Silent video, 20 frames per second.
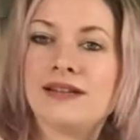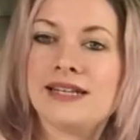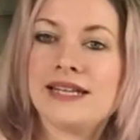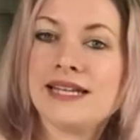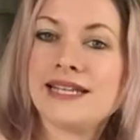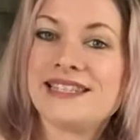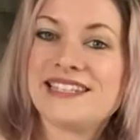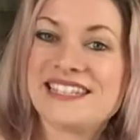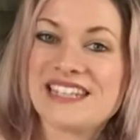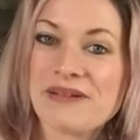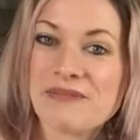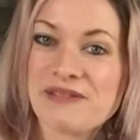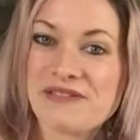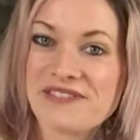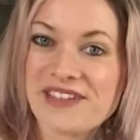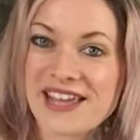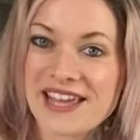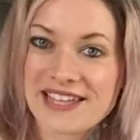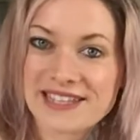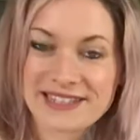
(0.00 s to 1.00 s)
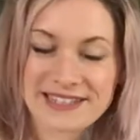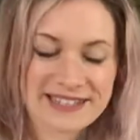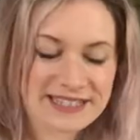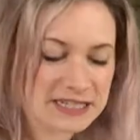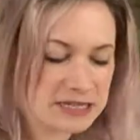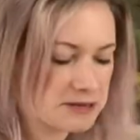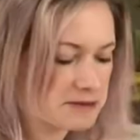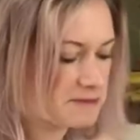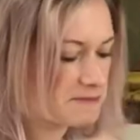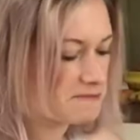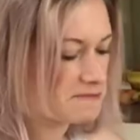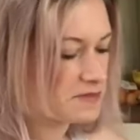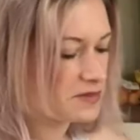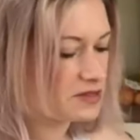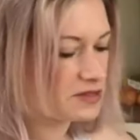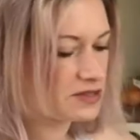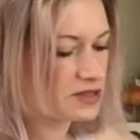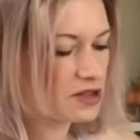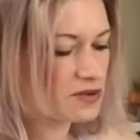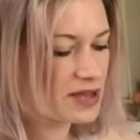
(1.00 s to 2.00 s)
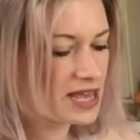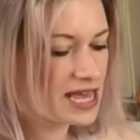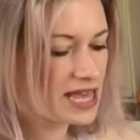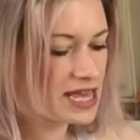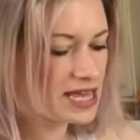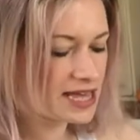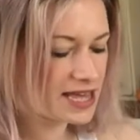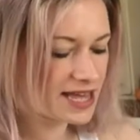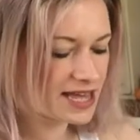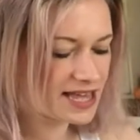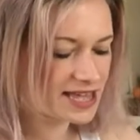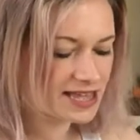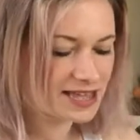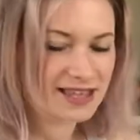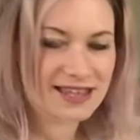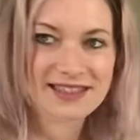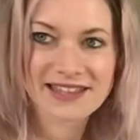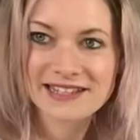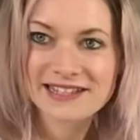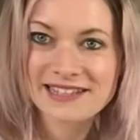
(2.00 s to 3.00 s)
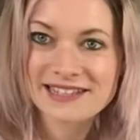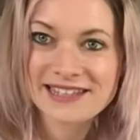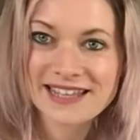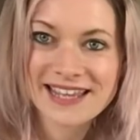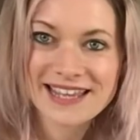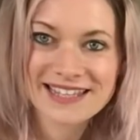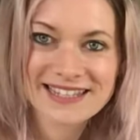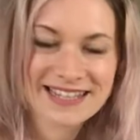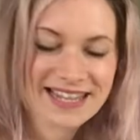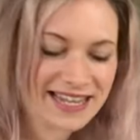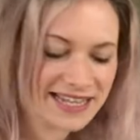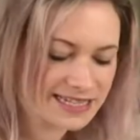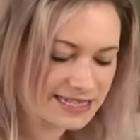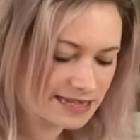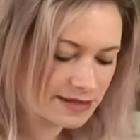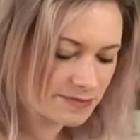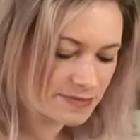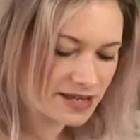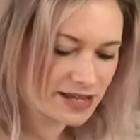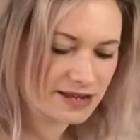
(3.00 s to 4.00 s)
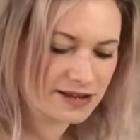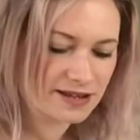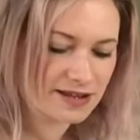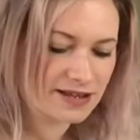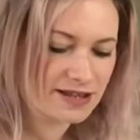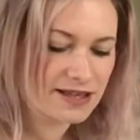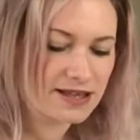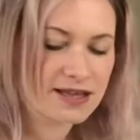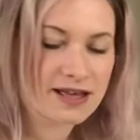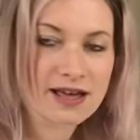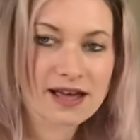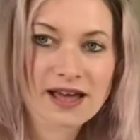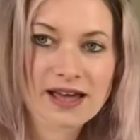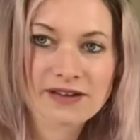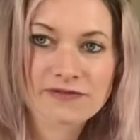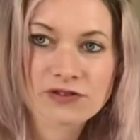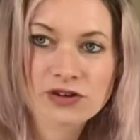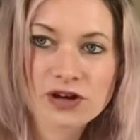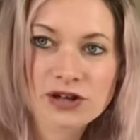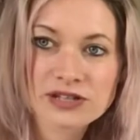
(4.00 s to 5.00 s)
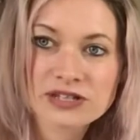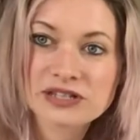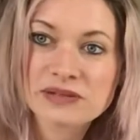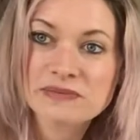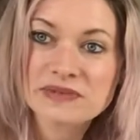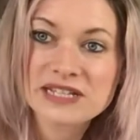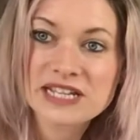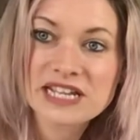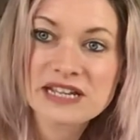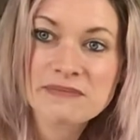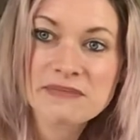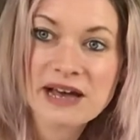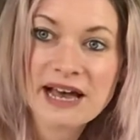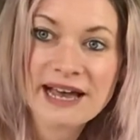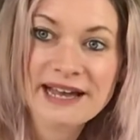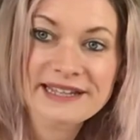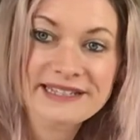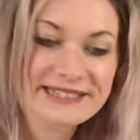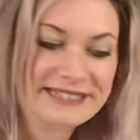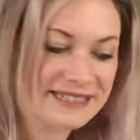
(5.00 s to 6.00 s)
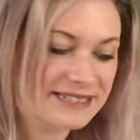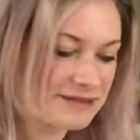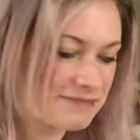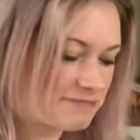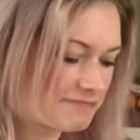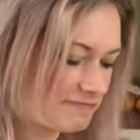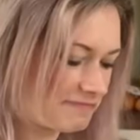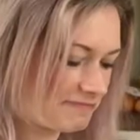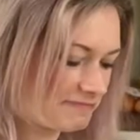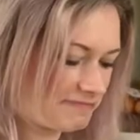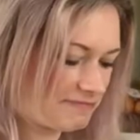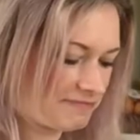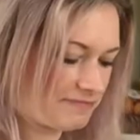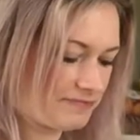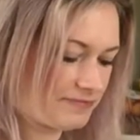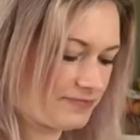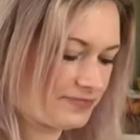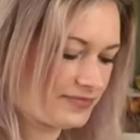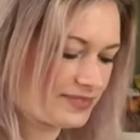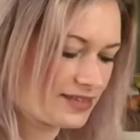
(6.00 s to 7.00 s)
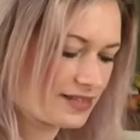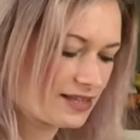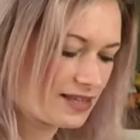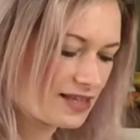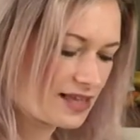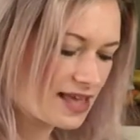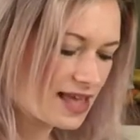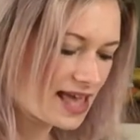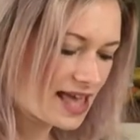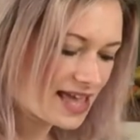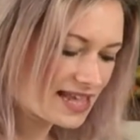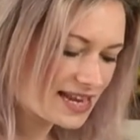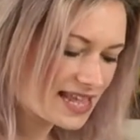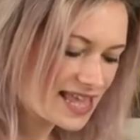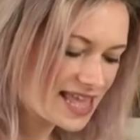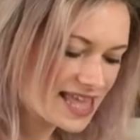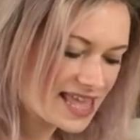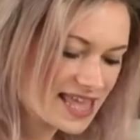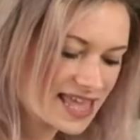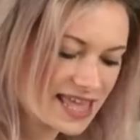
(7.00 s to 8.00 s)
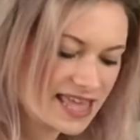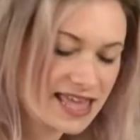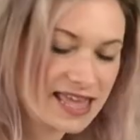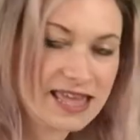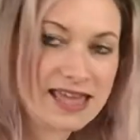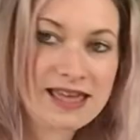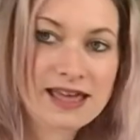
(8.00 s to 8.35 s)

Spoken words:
need some of this. So here, this is the exciting bit, I've got some tea bags. And here